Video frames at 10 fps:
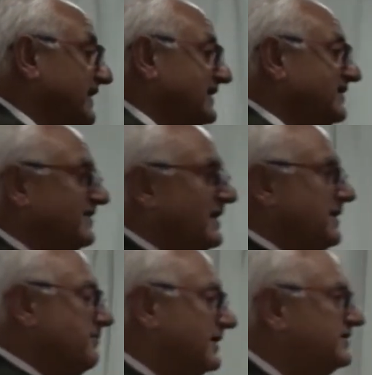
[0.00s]
violence,
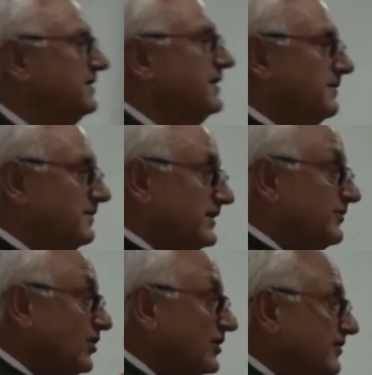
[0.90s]
but they
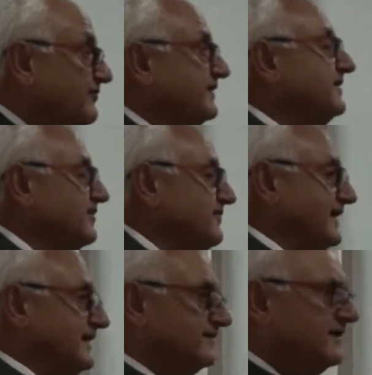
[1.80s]
were not in physical
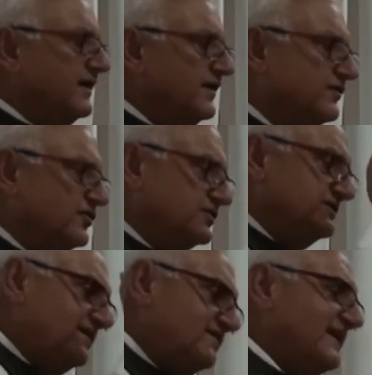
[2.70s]
violence. So
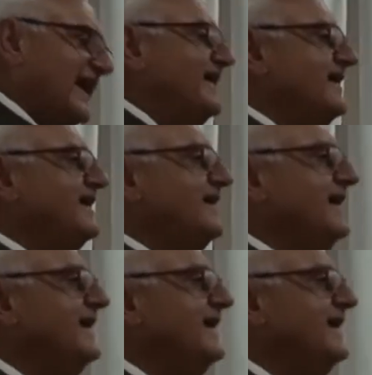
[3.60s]
this ended